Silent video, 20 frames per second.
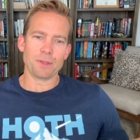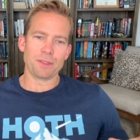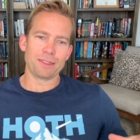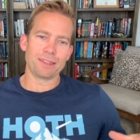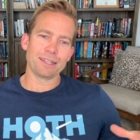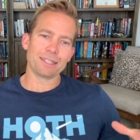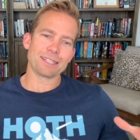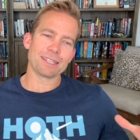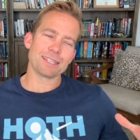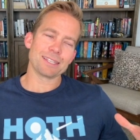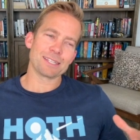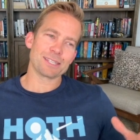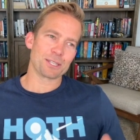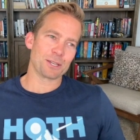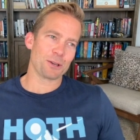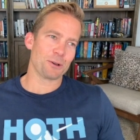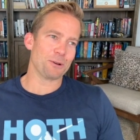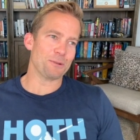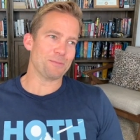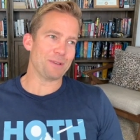This is
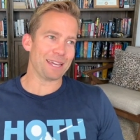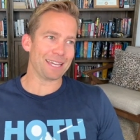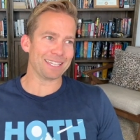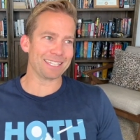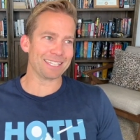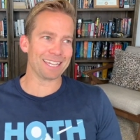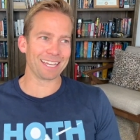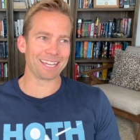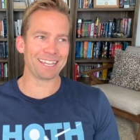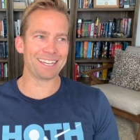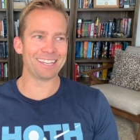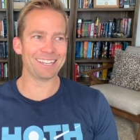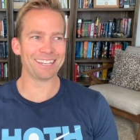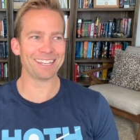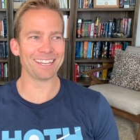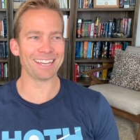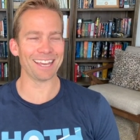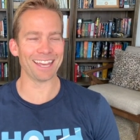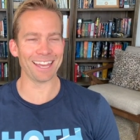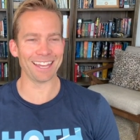so amazing.
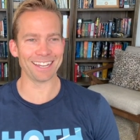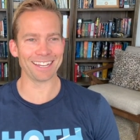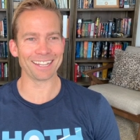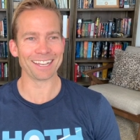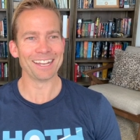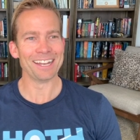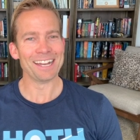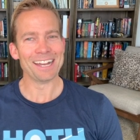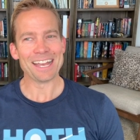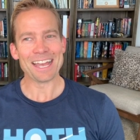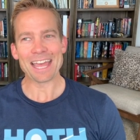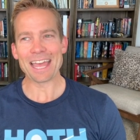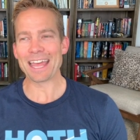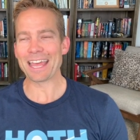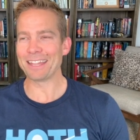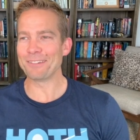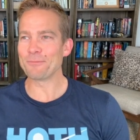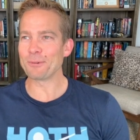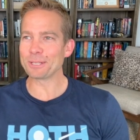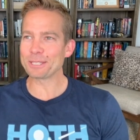
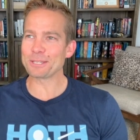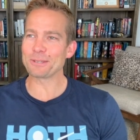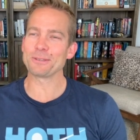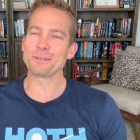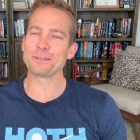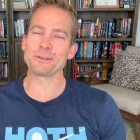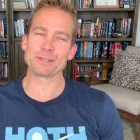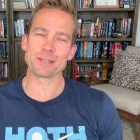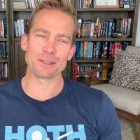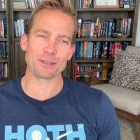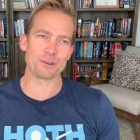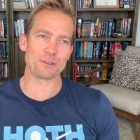And once you use it,